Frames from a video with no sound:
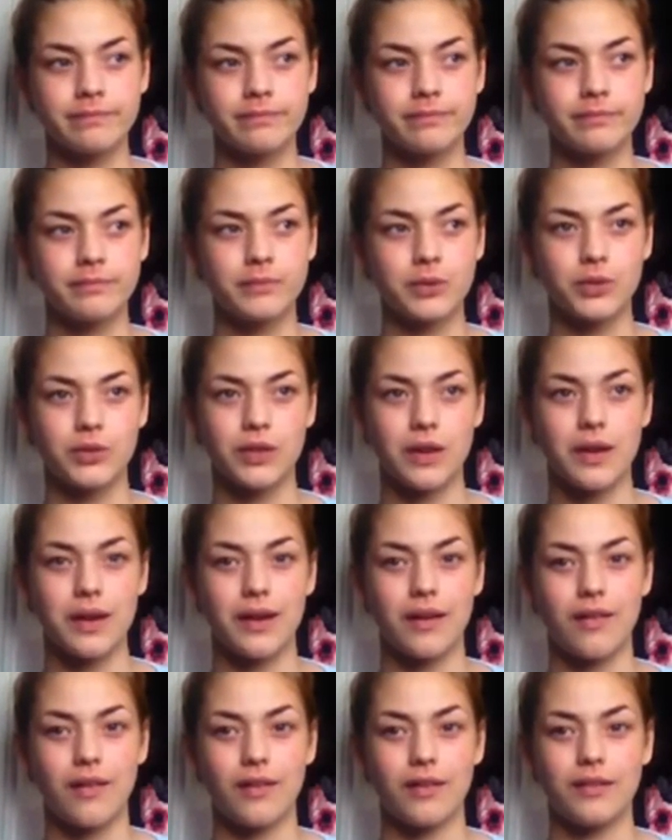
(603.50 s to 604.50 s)
what's going
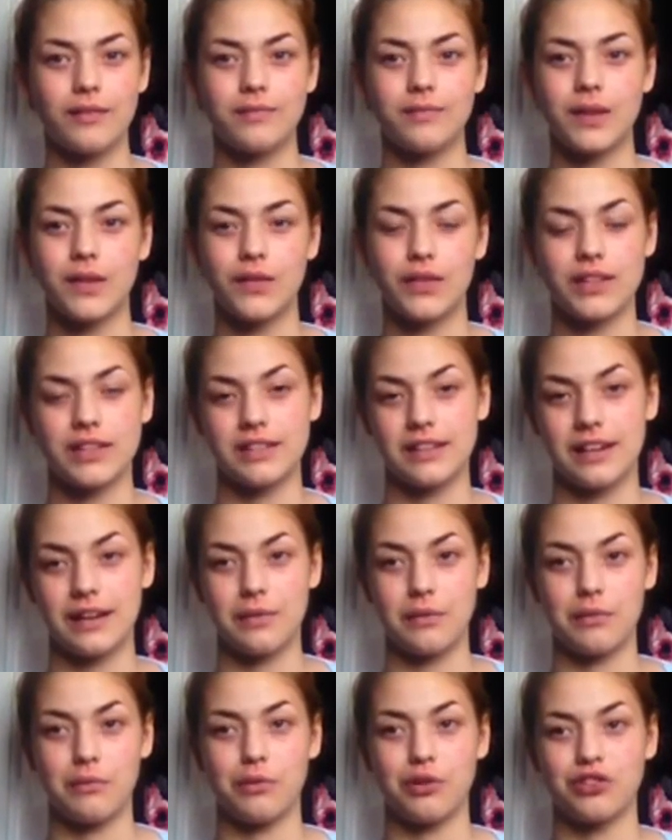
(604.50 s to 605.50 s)
on, if there's
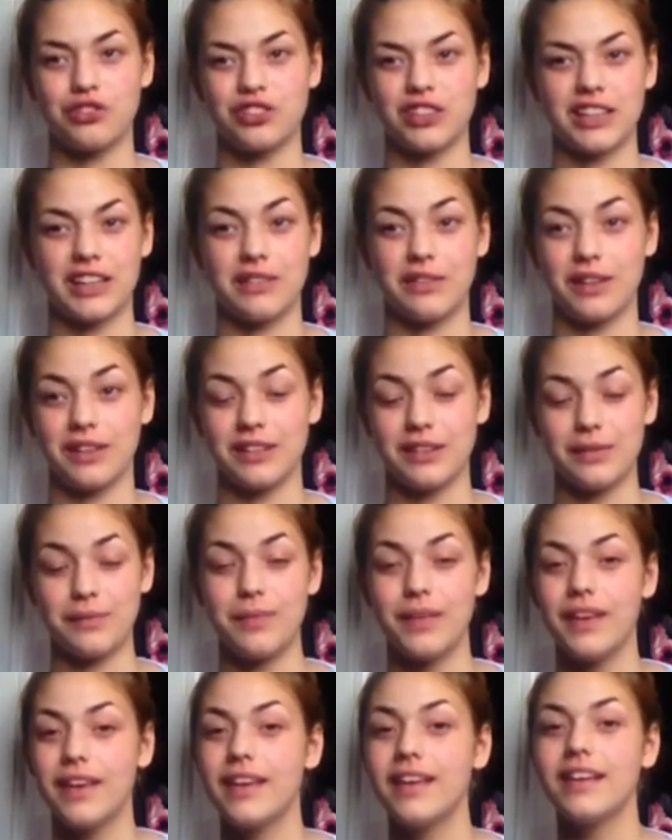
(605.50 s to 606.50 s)
anyone watching anyway too.
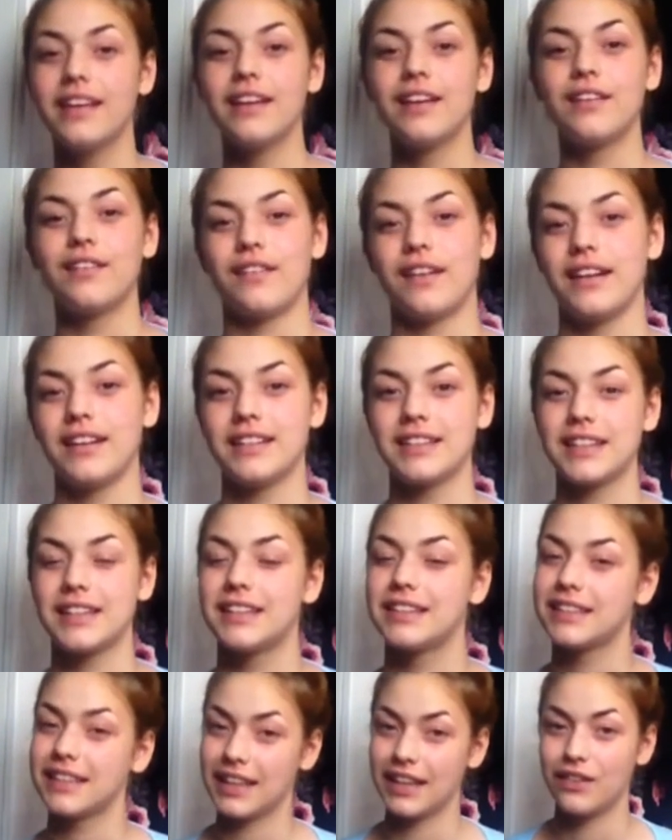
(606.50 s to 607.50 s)
Right,
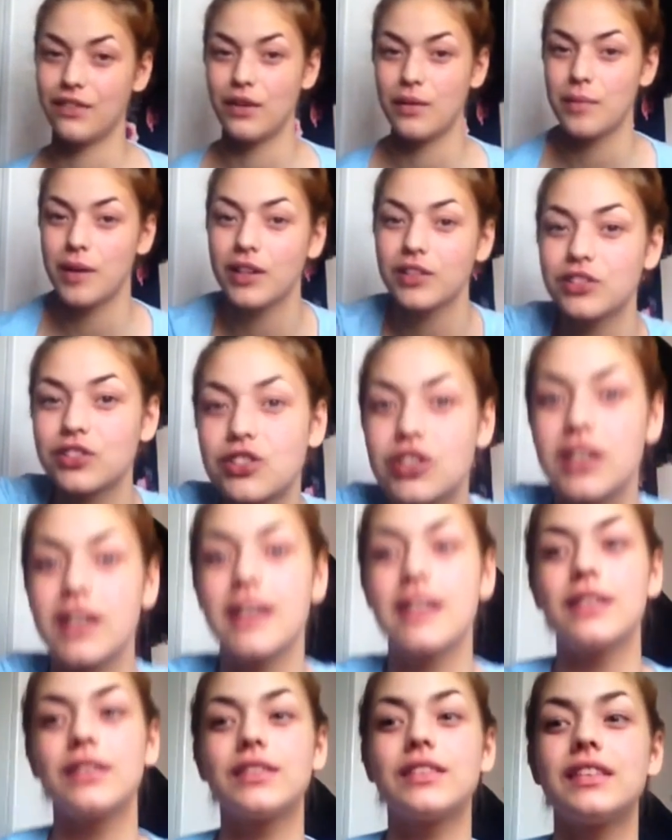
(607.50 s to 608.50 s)
thank you very much, and
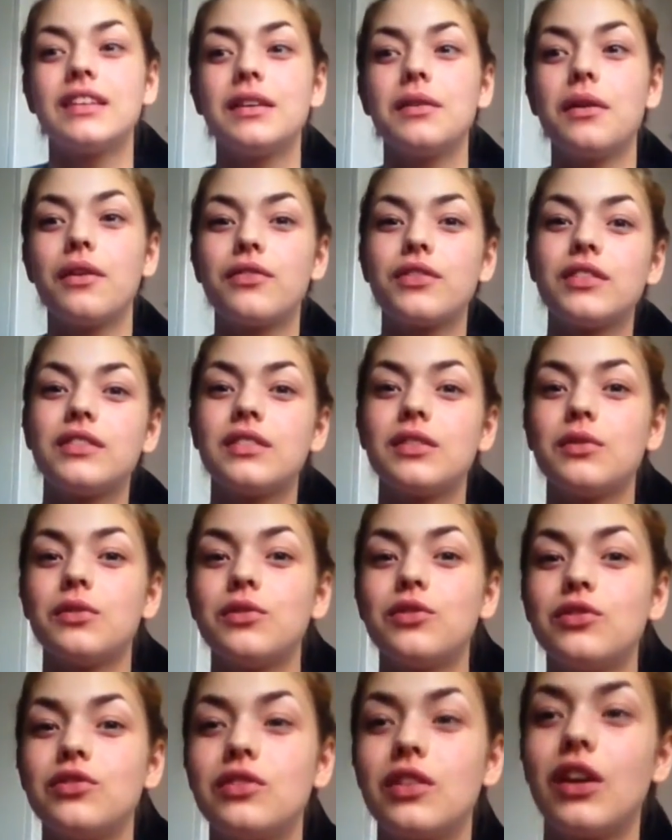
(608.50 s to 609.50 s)
I'll see you after
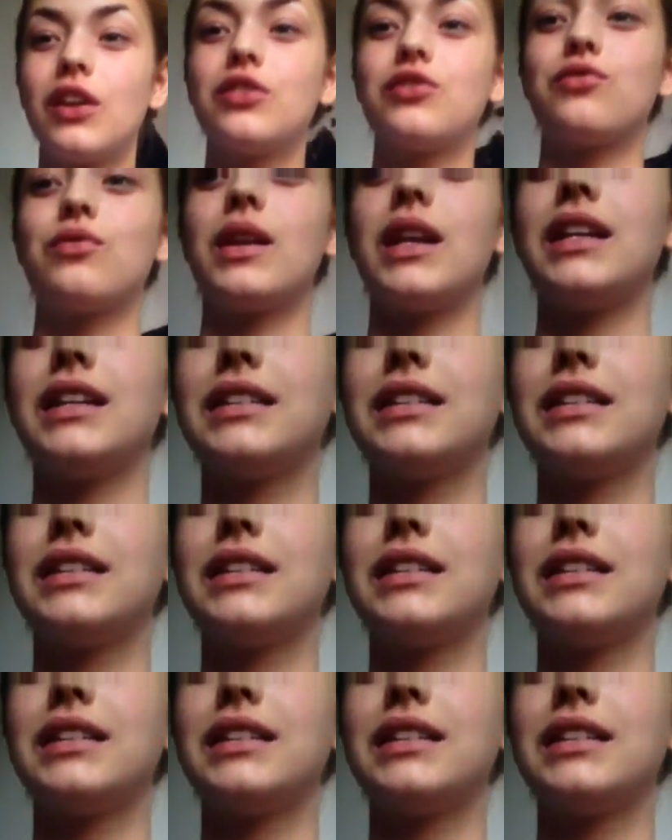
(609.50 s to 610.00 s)
surgery.